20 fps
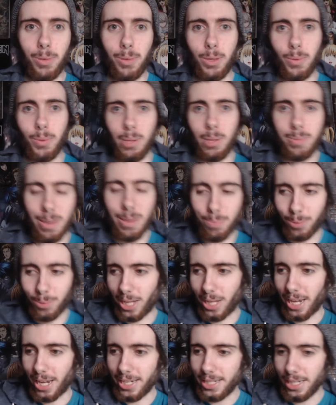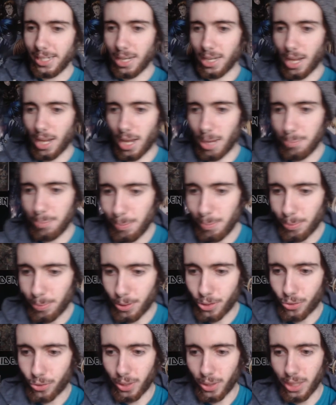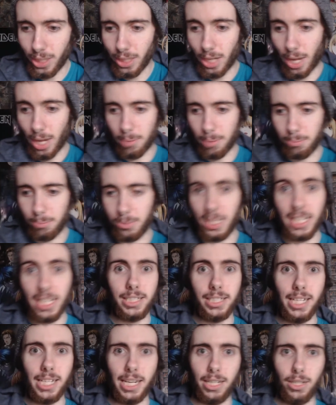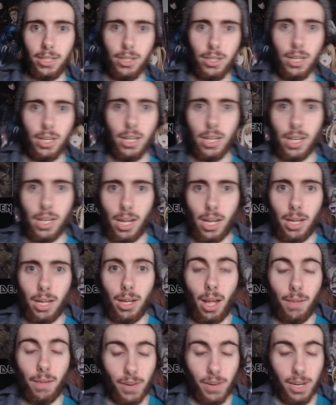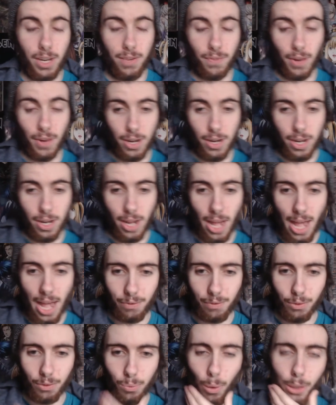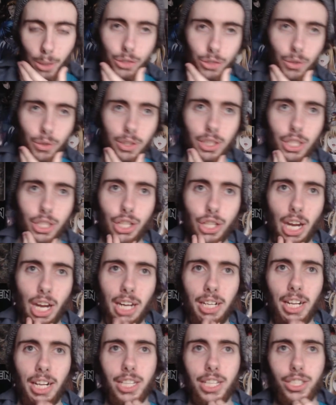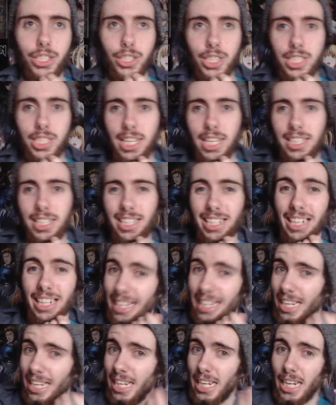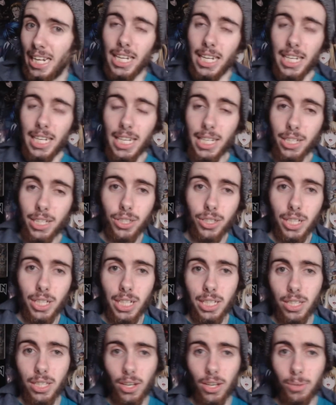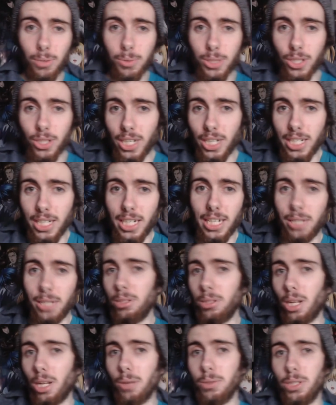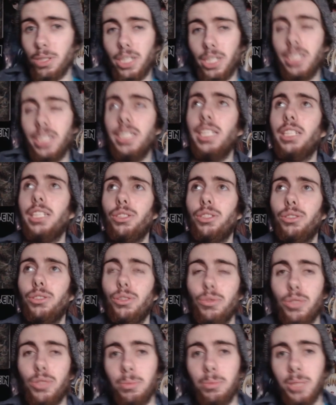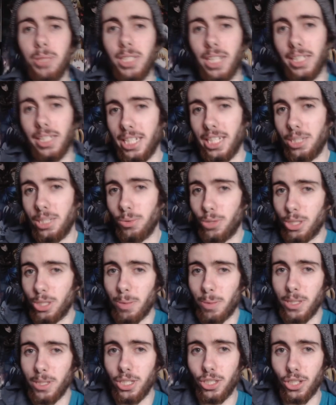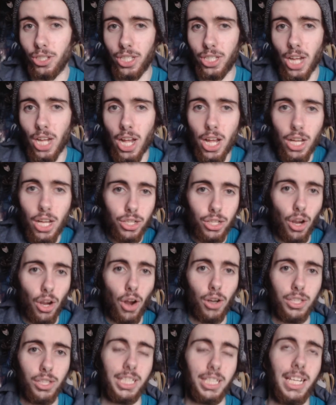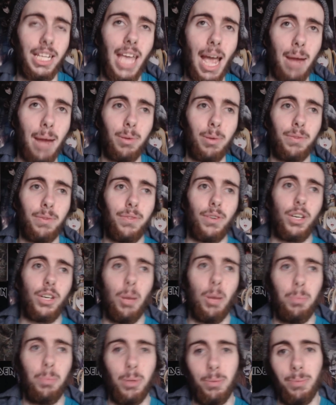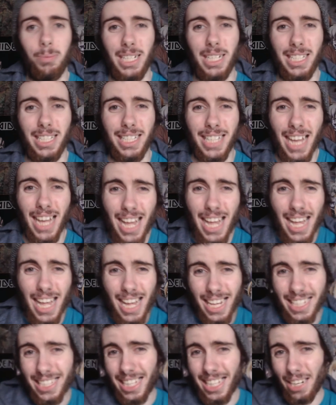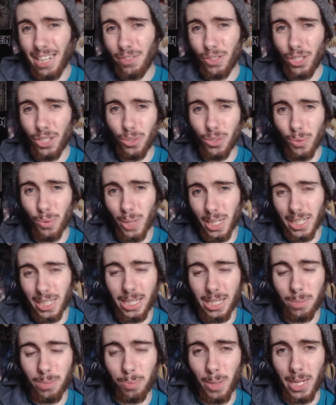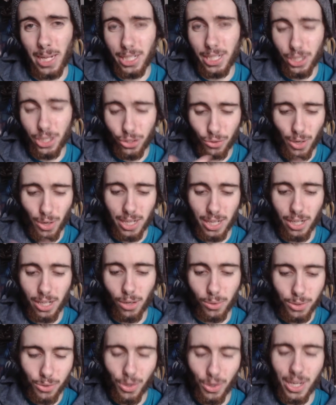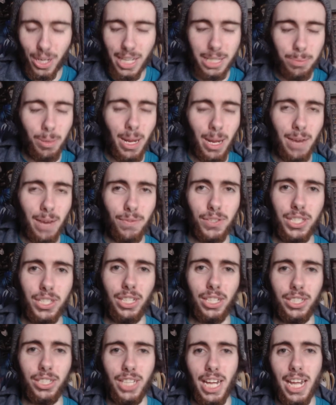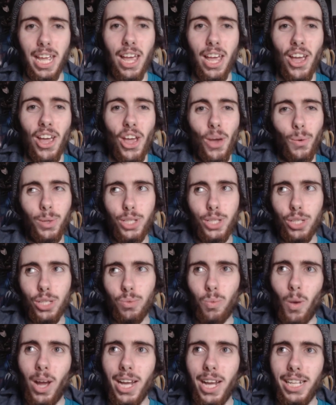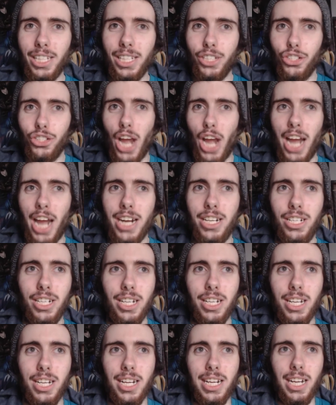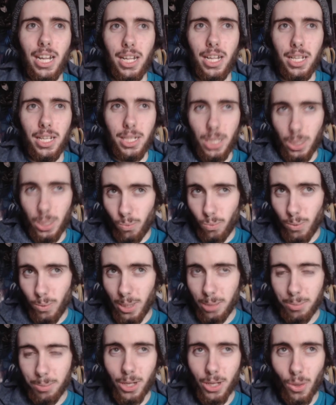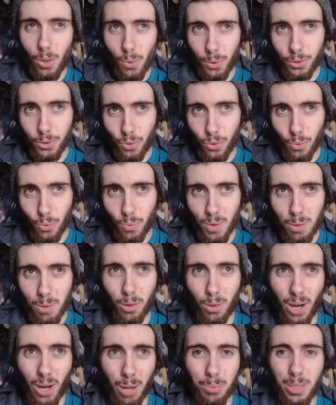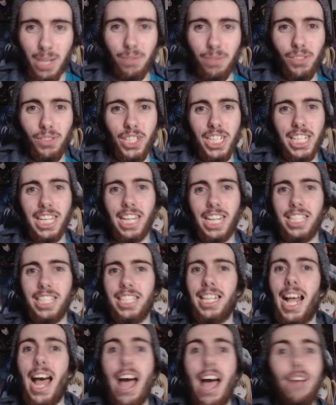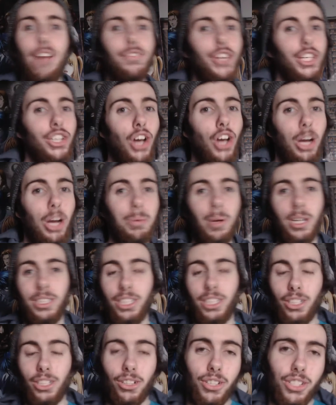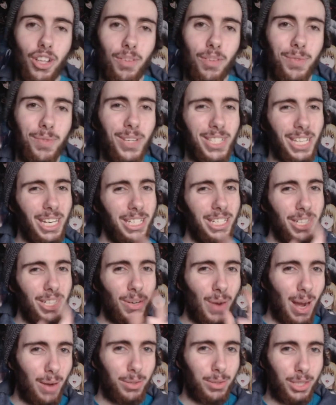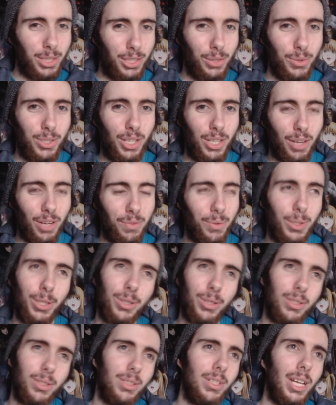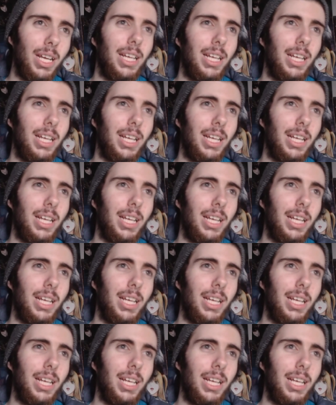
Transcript: It did pretty well. People liked it. People enjoyed it. Dale Taylor, a very, very avid watcher on this channel, actually said that he thought it was a good idea. He thought it was a good idea to do something like this, which is basically just talk to the camera for a couple of minutes instead of just doing a Let's Play straight Let's Play every single day, which is why the channel will be going through a reboot. And I'll be giving the details of that after I talk about all the other stuff, because I know how to do stuff. Well,